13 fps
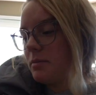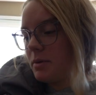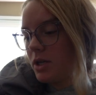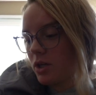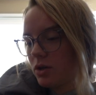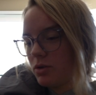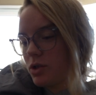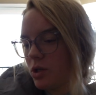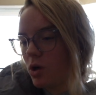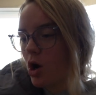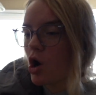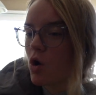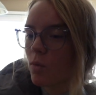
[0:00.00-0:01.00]
I'm gonna go do
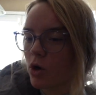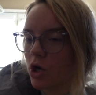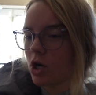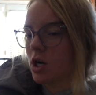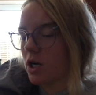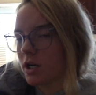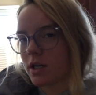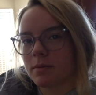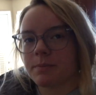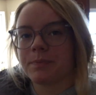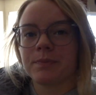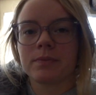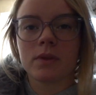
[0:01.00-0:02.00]
homework.
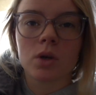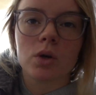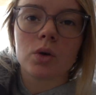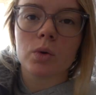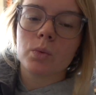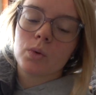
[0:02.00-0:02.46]
Who